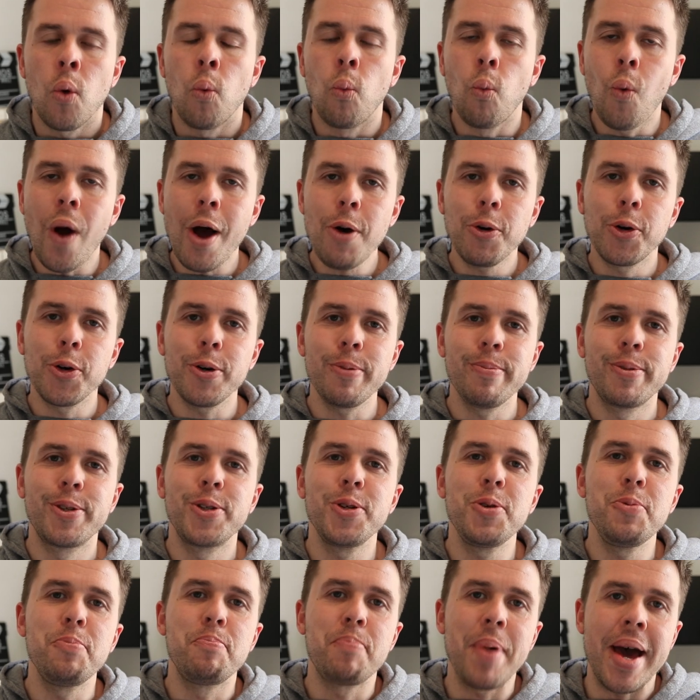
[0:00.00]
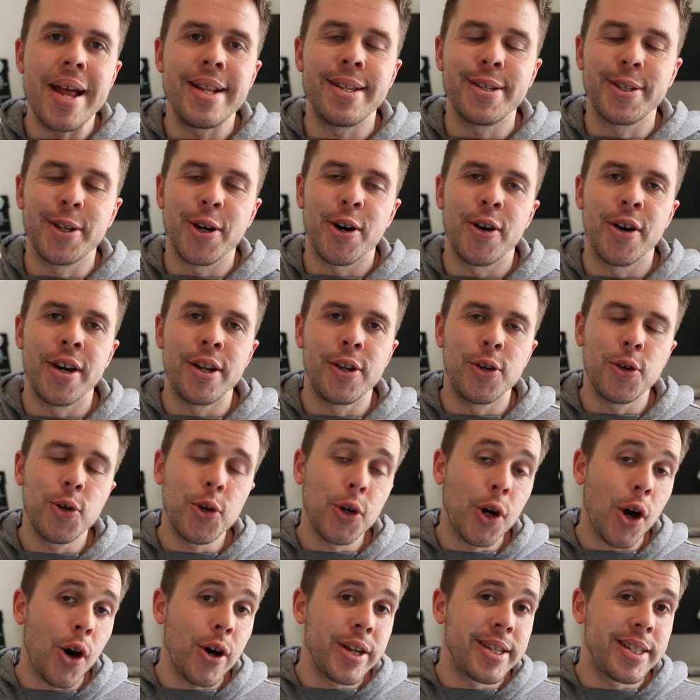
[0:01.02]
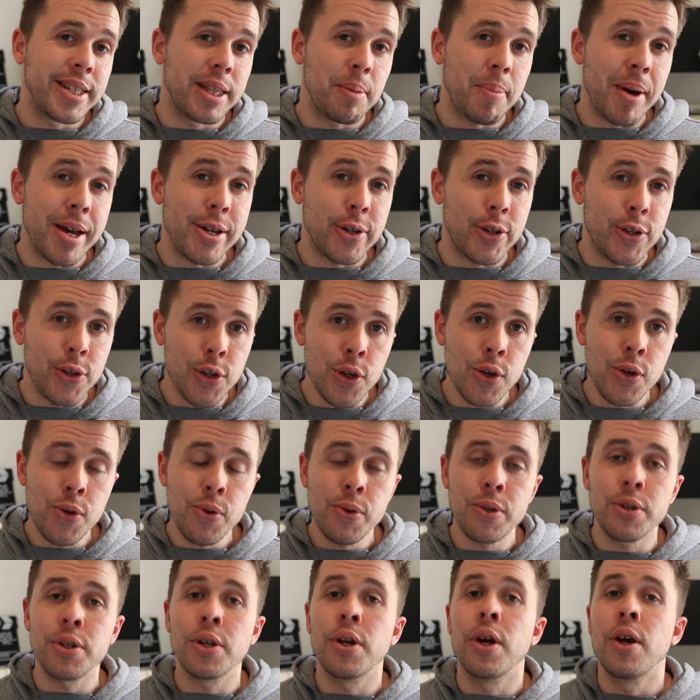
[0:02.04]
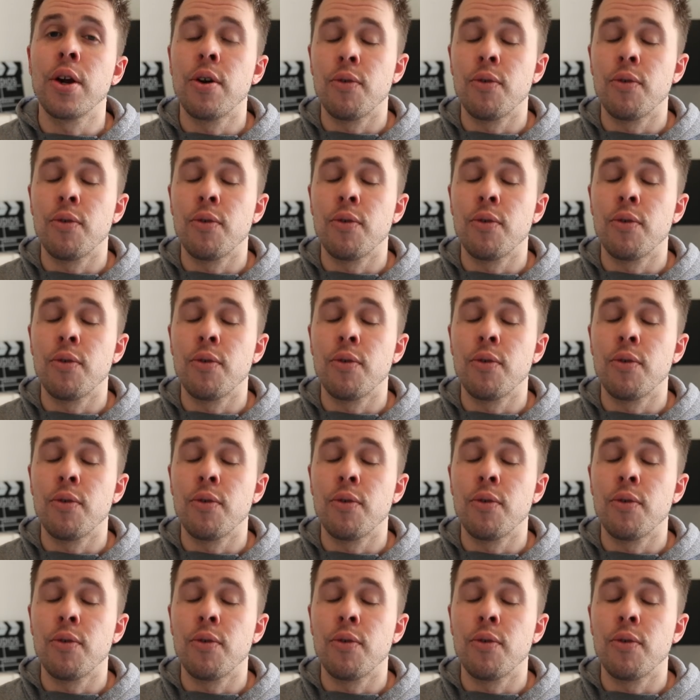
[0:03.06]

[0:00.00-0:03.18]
Welcome to Ben's Guide, your guide to the best news,